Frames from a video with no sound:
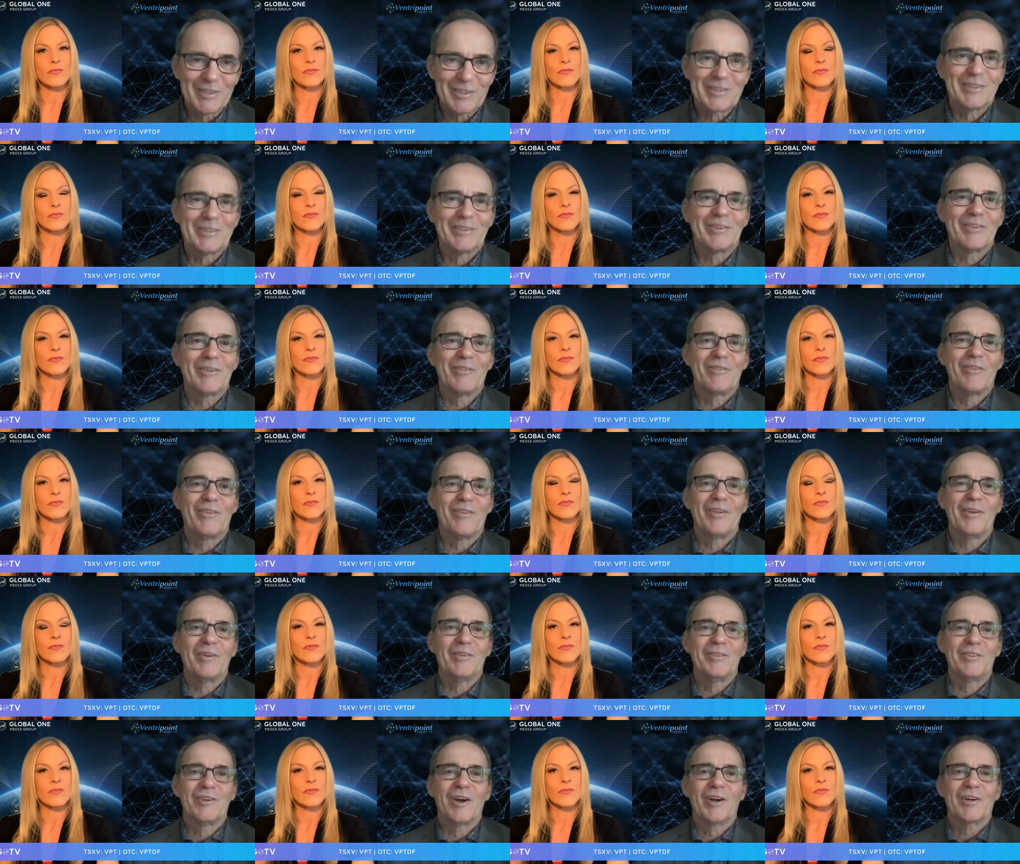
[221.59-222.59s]
Speaker 1: So
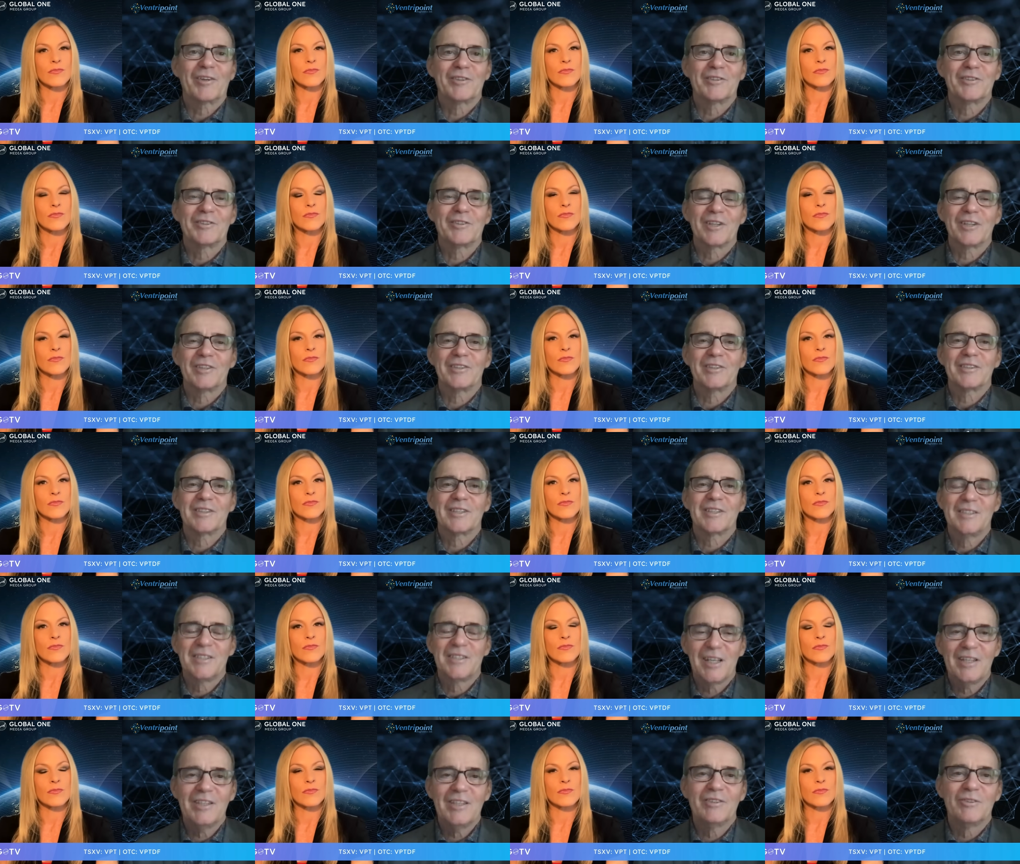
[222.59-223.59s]
the doctors
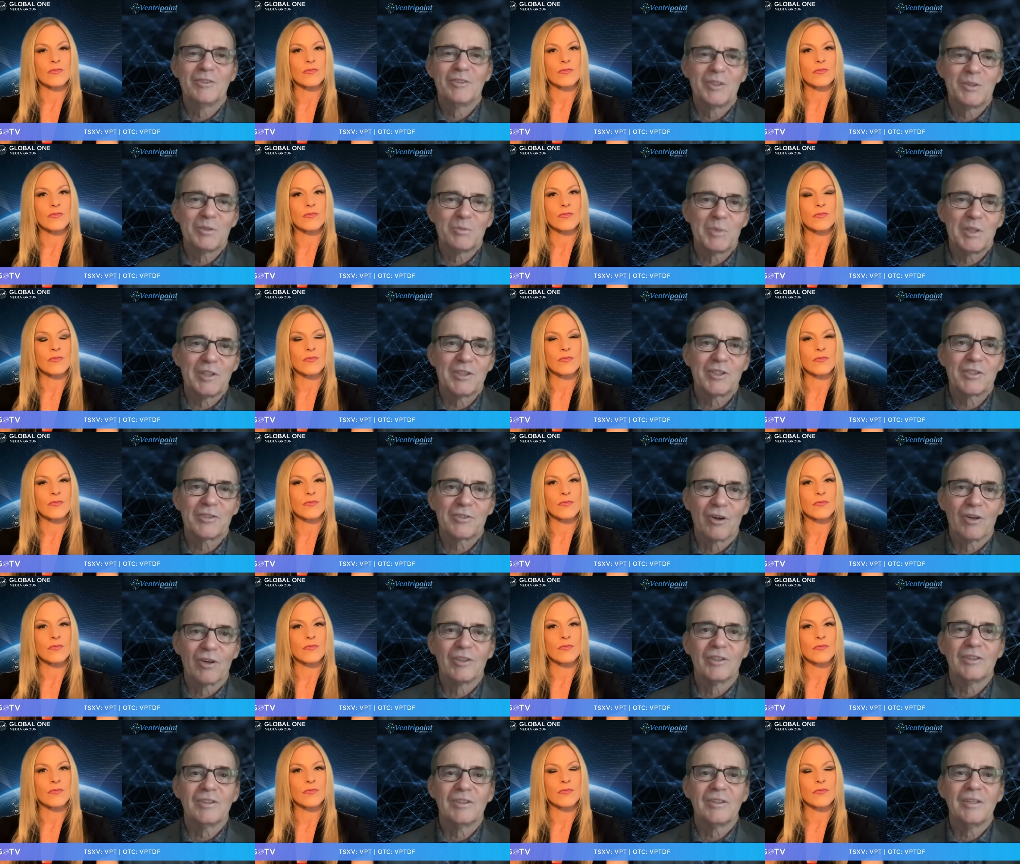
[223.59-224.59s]
continue to be
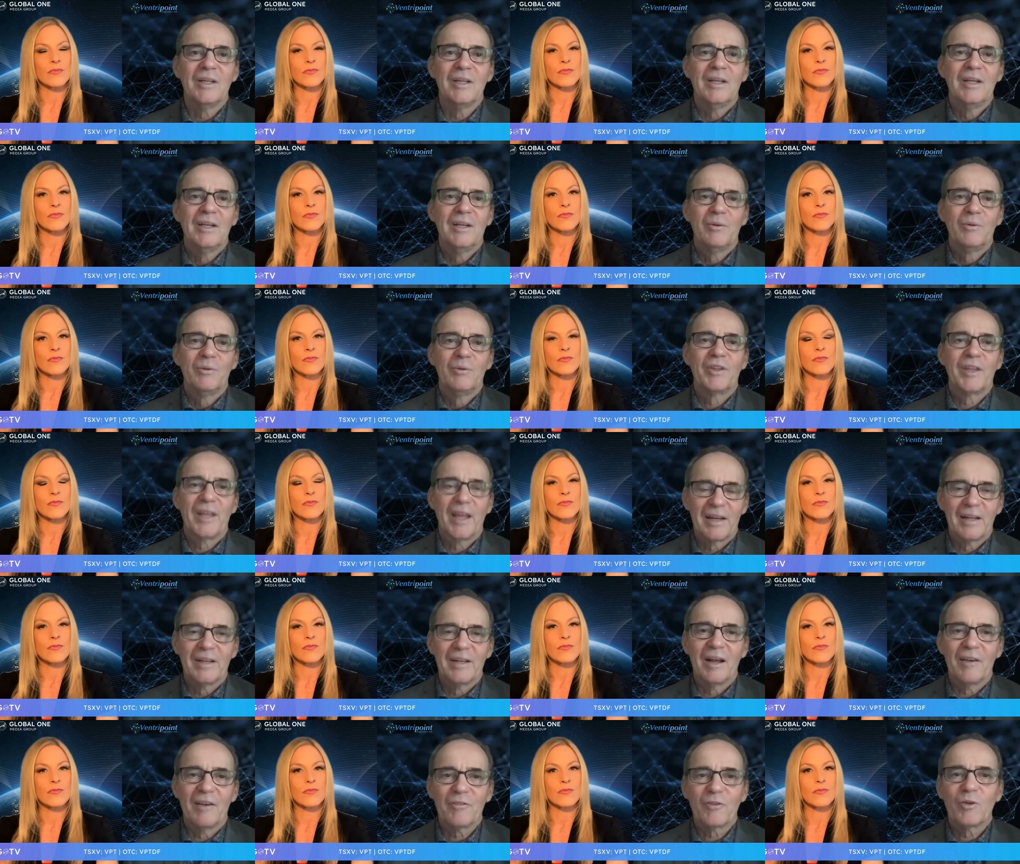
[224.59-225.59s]
struggle with get
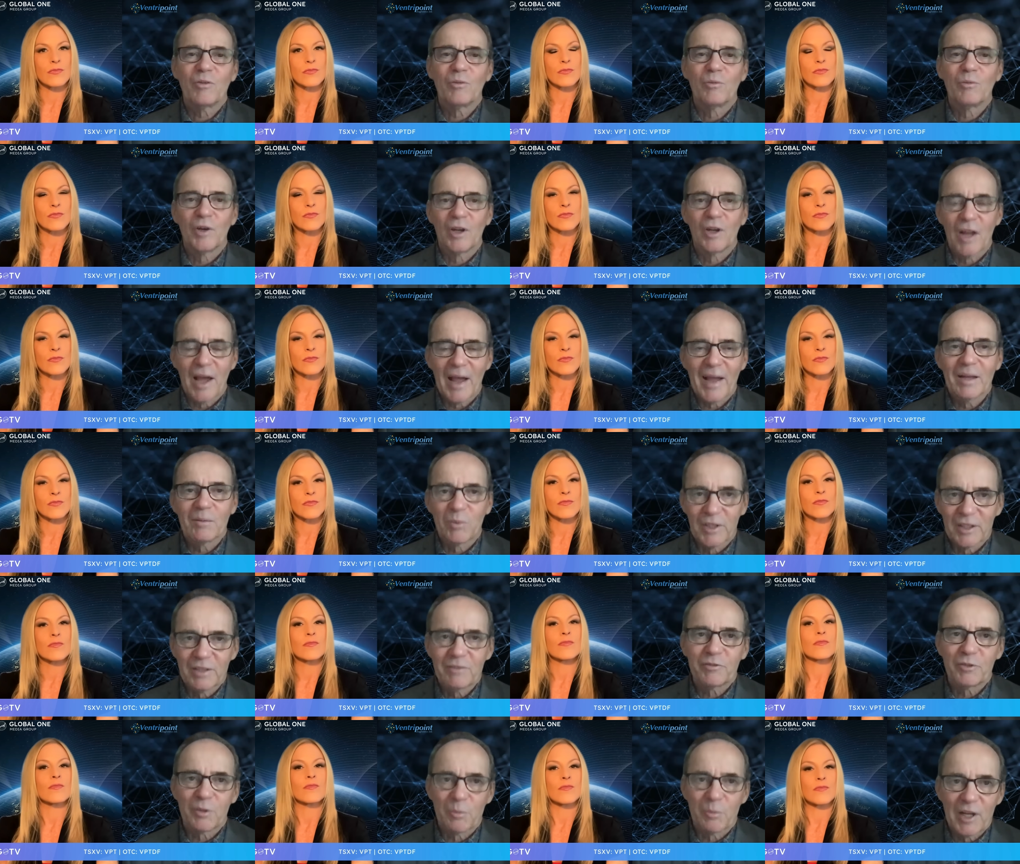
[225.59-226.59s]
enough reliable
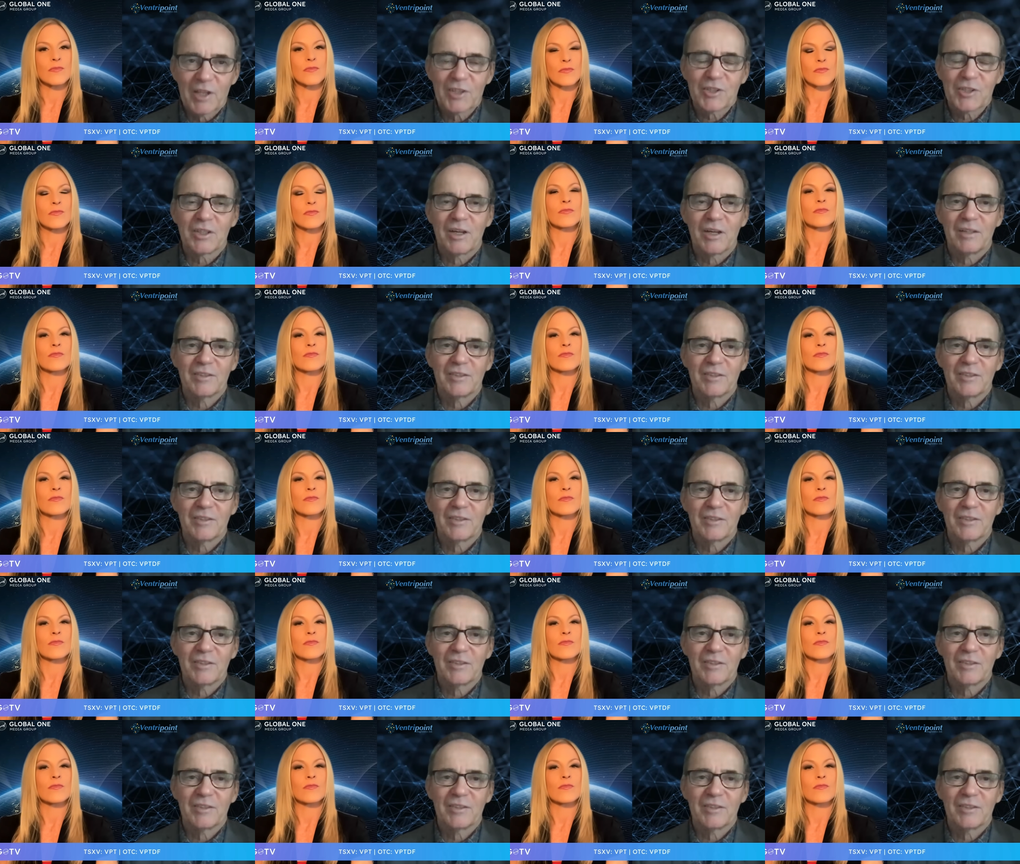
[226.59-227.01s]
information on